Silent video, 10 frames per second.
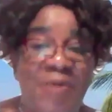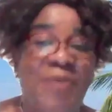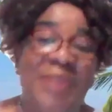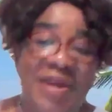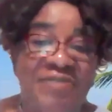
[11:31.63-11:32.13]
that
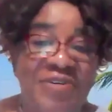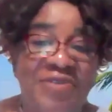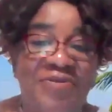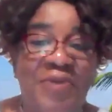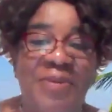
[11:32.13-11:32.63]
will
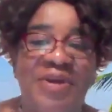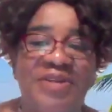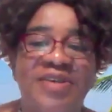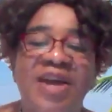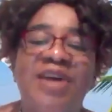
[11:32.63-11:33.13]
benefit from
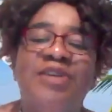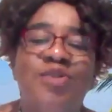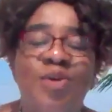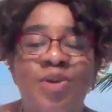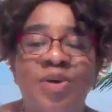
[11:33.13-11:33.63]
it
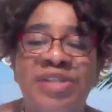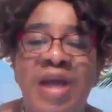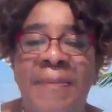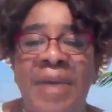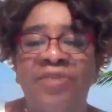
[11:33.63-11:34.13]
so those
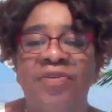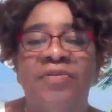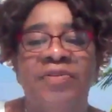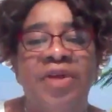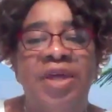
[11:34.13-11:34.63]
are part
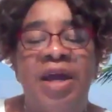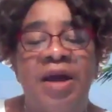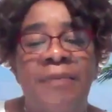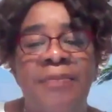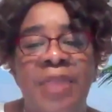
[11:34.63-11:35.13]
of the
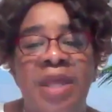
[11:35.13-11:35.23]
um,